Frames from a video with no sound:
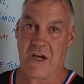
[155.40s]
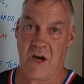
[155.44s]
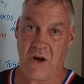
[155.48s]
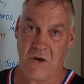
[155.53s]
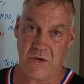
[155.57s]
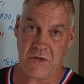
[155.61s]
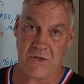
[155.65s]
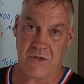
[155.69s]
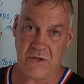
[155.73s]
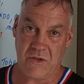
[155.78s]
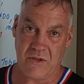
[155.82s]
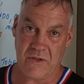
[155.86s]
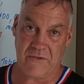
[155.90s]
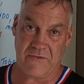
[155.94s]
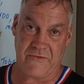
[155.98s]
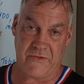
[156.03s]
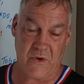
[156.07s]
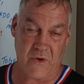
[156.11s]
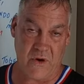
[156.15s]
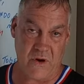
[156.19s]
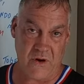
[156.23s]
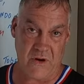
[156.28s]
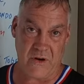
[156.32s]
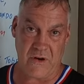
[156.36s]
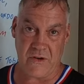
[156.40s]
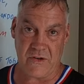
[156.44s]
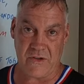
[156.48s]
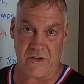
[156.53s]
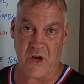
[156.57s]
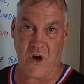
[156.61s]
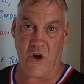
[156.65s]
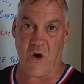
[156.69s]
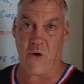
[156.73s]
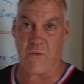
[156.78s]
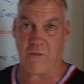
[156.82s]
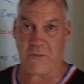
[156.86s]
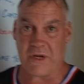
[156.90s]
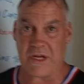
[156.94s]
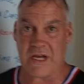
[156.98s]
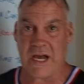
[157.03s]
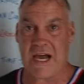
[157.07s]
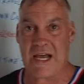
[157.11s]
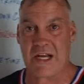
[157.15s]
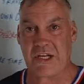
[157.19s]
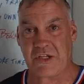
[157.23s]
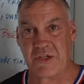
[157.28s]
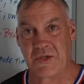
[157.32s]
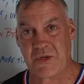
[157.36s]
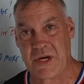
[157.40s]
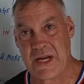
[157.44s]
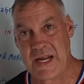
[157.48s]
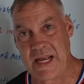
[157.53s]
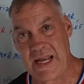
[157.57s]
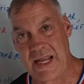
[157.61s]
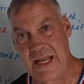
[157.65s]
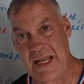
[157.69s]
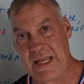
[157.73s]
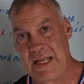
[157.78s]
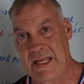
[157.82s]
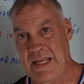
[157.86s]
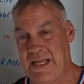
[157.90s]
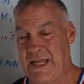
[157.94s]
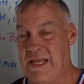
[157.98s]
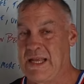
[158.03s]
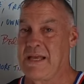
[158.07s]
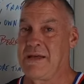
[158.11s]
go to the foreigner's home country,